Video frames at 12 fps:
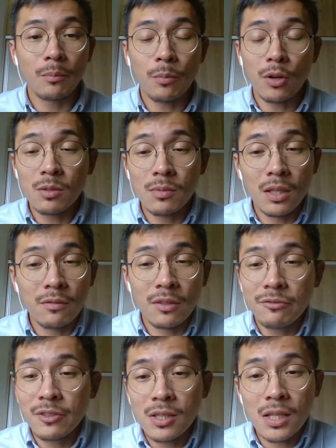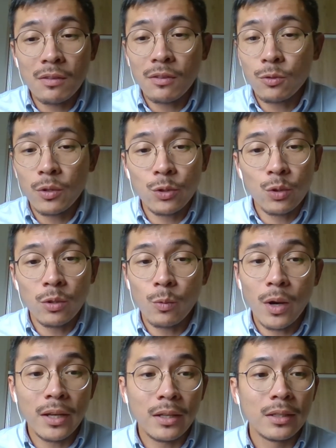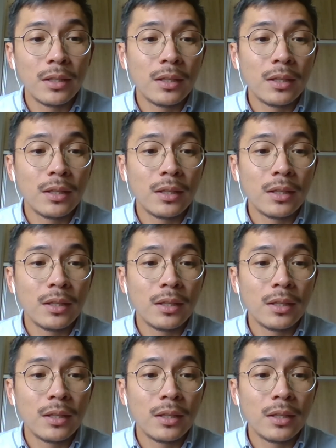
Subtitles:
possibly even first half of 2021.